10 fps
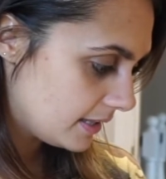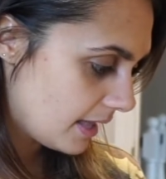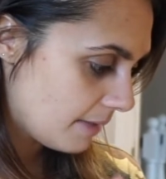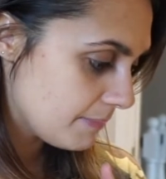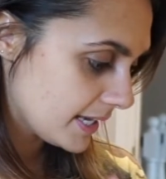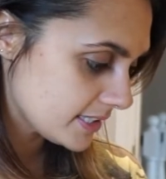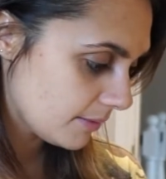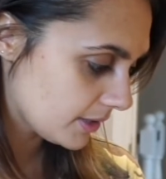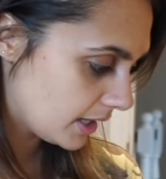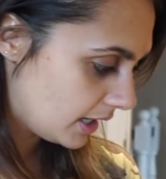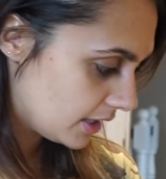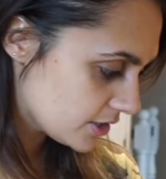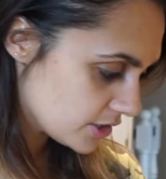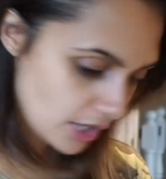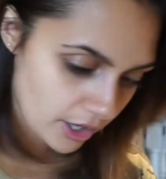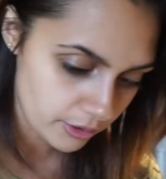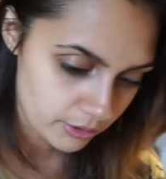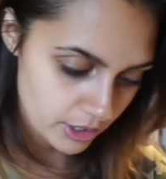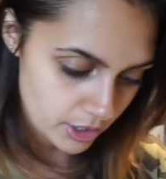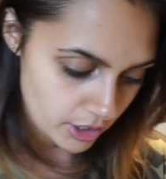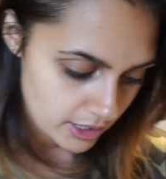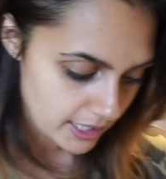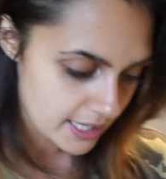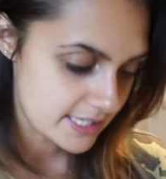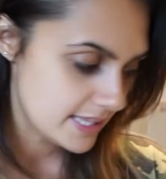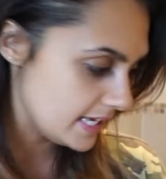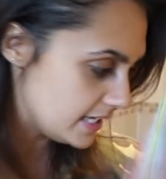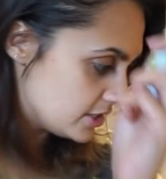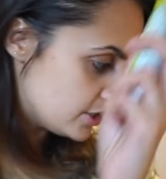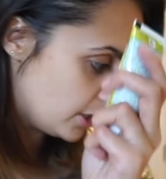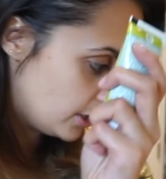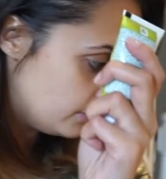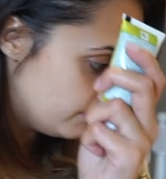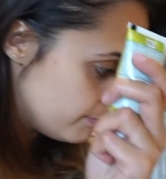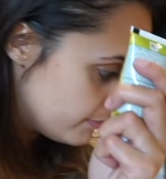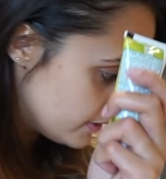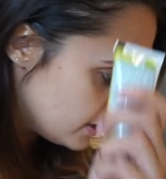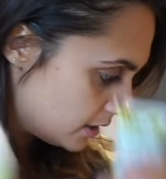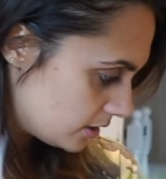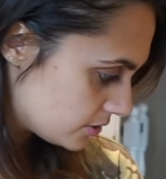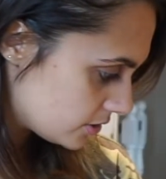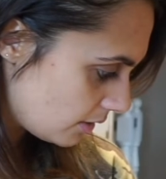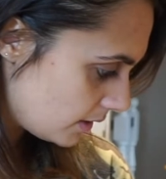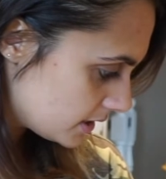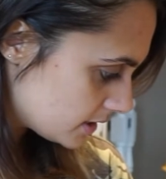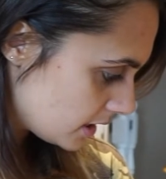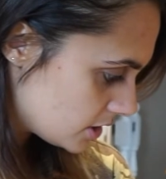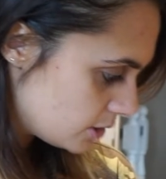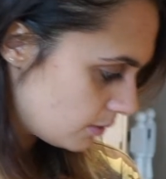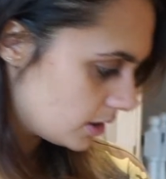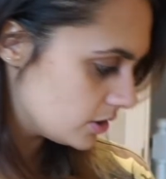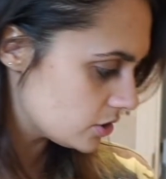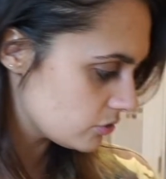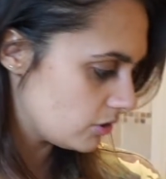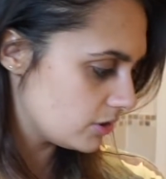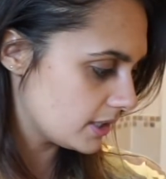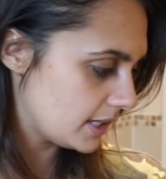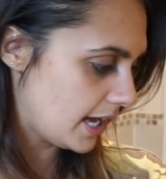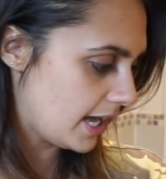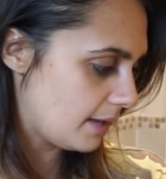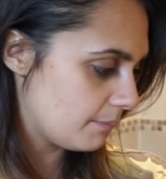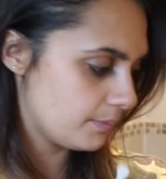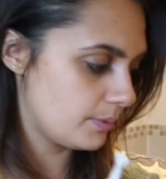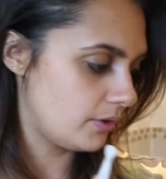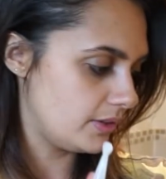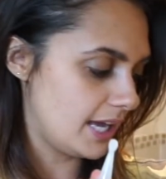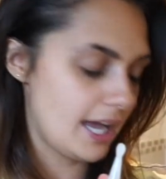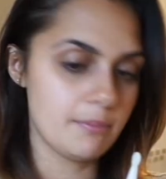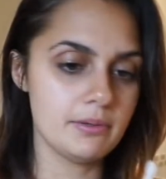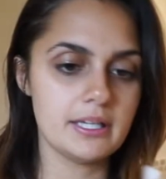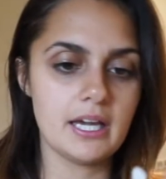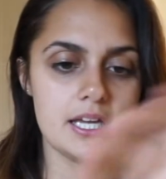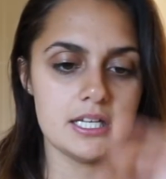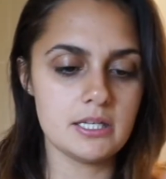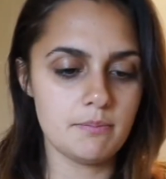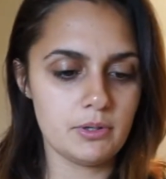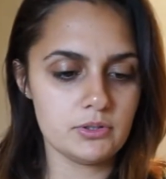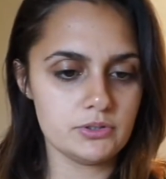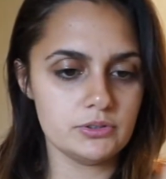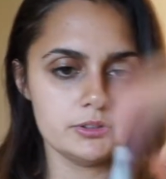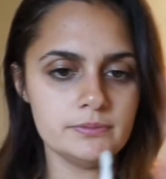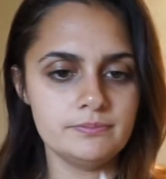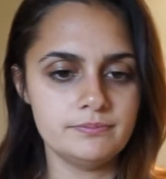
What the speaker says: and mix up the colour. So it is these two. So it says you unscrew the cap on the applicator bottle